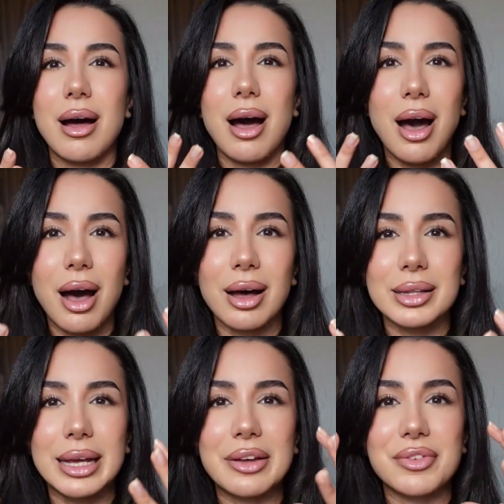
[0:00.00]
hard,
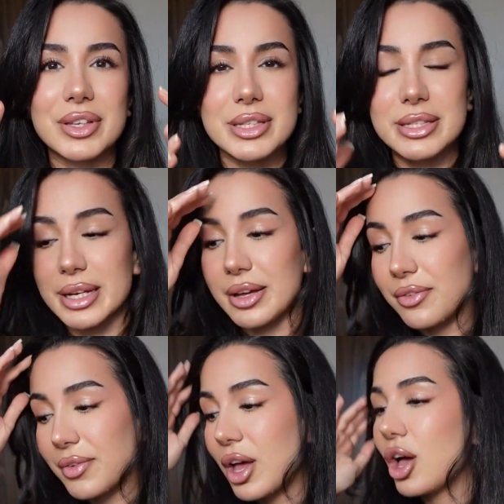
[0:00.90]
like it feels
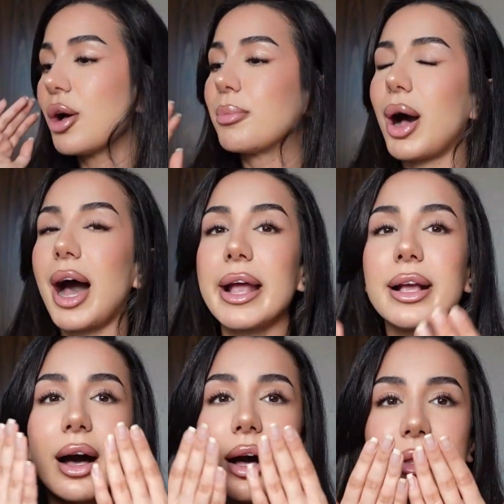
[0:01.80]
stiff, but I
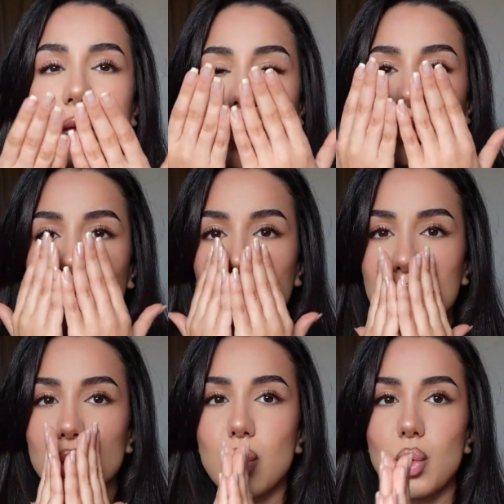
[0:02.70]
can't like run
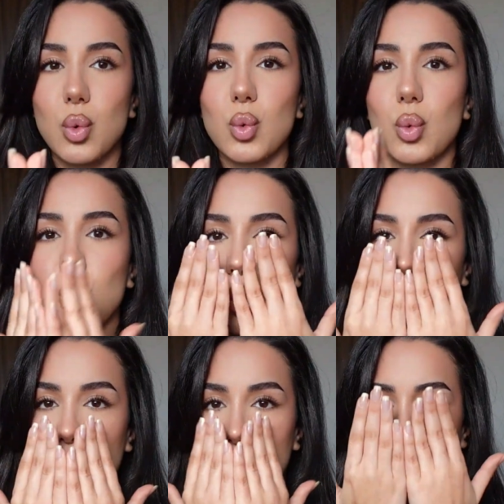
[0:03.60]

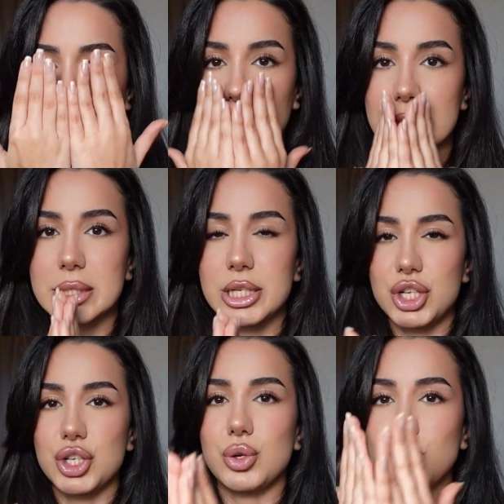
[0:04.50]
like
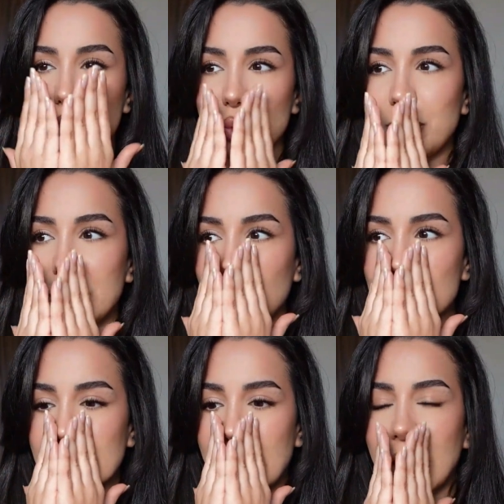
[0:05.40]
tissue through my
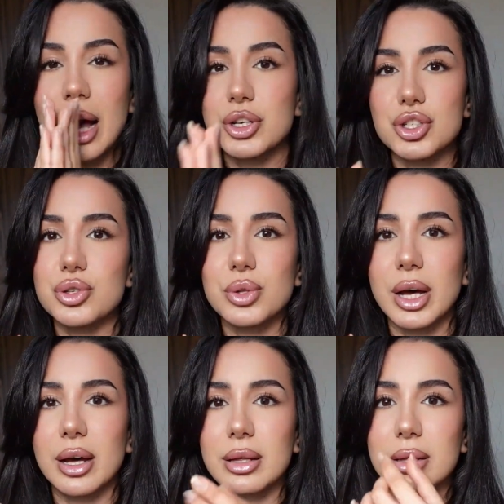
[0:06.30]
nose. Like I can't do
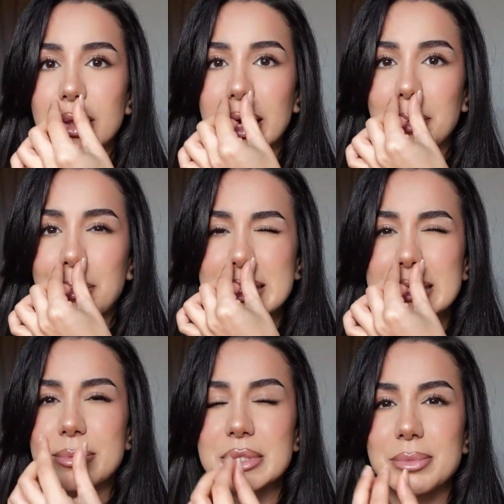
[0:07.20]
that. Like my
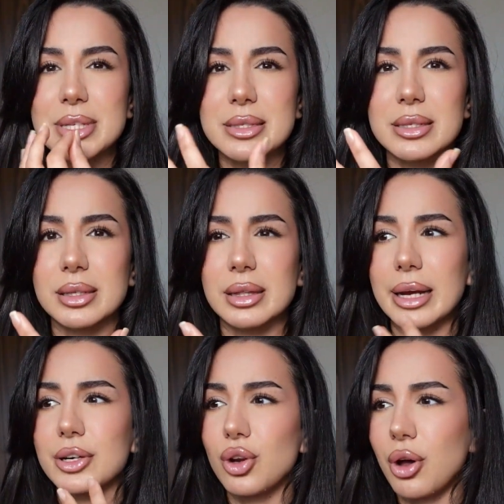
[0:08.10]
septum is still
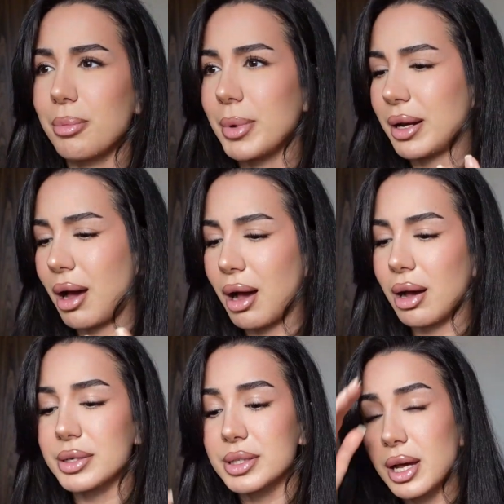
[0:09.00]
like numb and
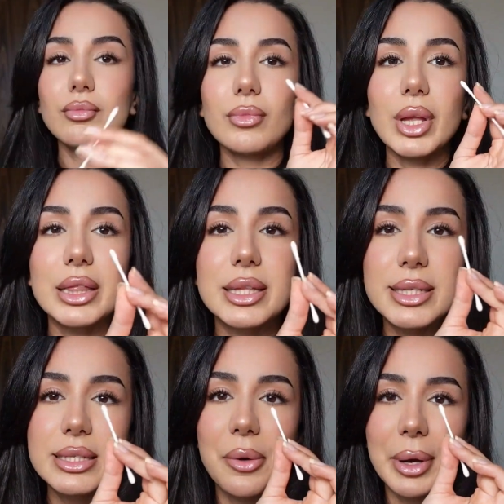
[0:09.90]
hard. This
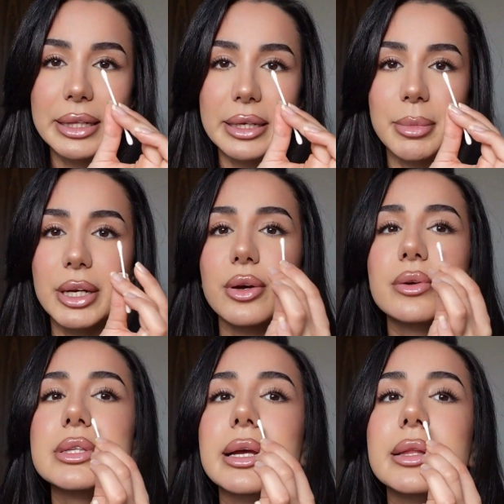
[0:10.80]
is how I clean my
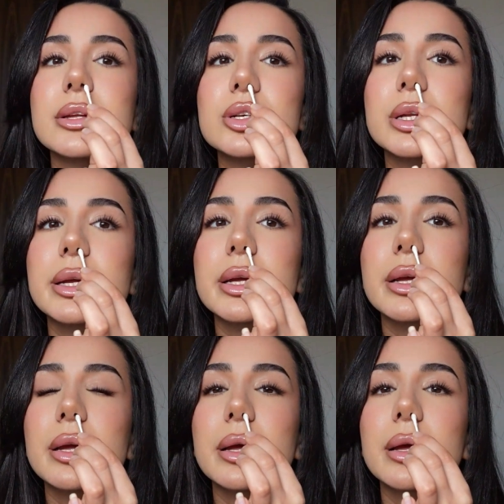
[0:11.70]
nose, like literally